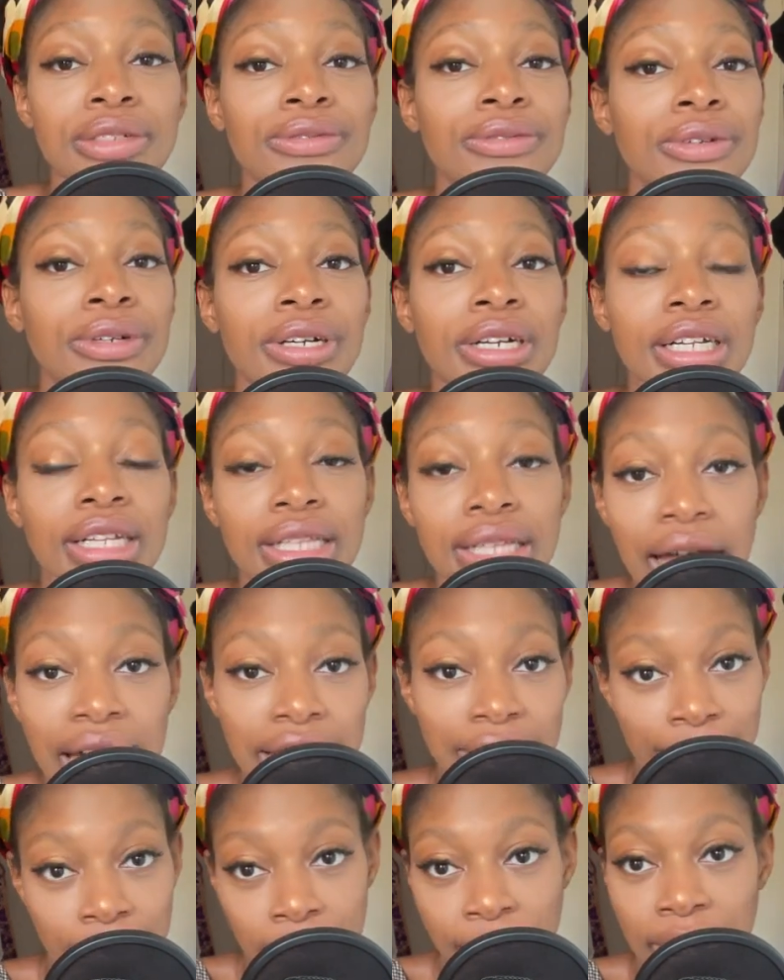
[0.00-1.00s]
For a lot
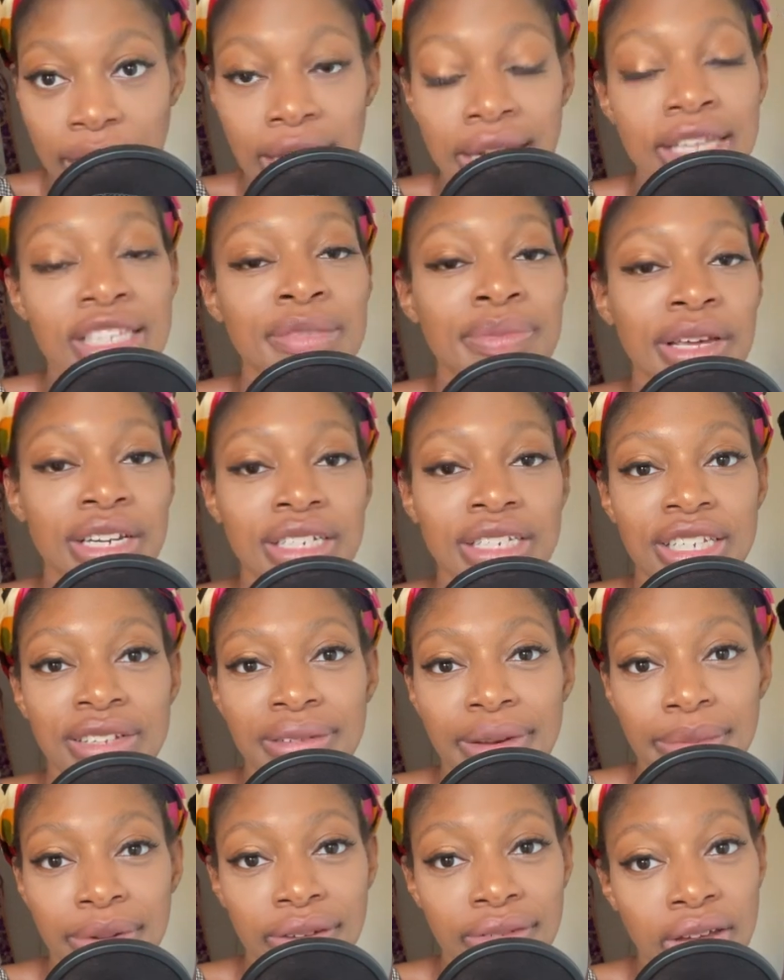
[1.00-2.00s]
of women, especially
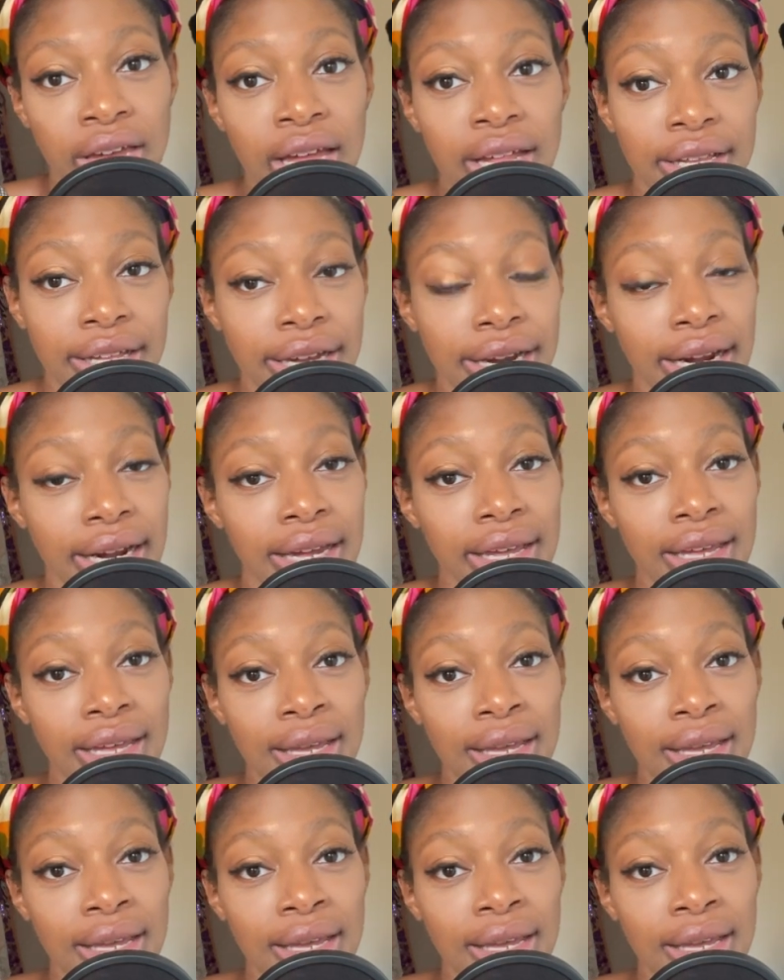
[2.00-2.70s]
women of color,